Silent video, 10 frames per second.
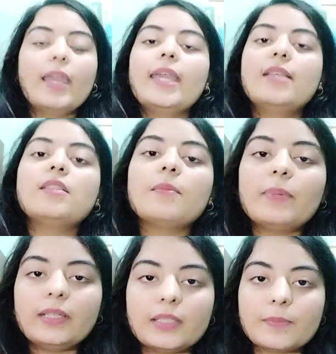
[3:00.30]
in
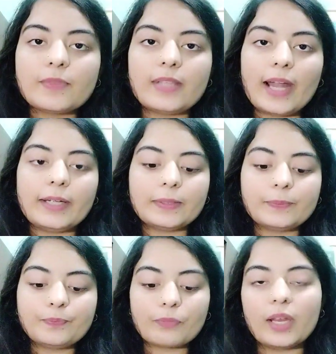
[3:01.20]
simple terms that
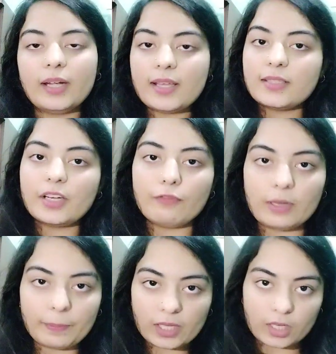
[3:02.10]
India is a
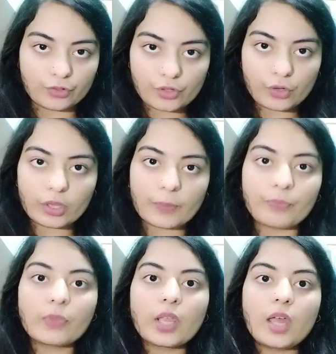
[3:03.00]
developing country.
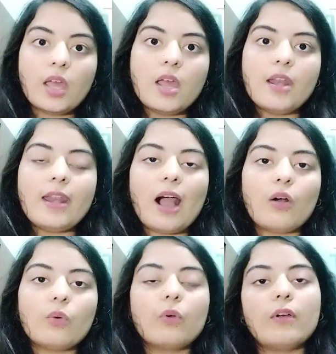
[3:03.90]
Okay,
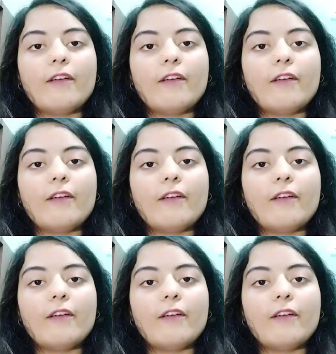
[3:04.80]
now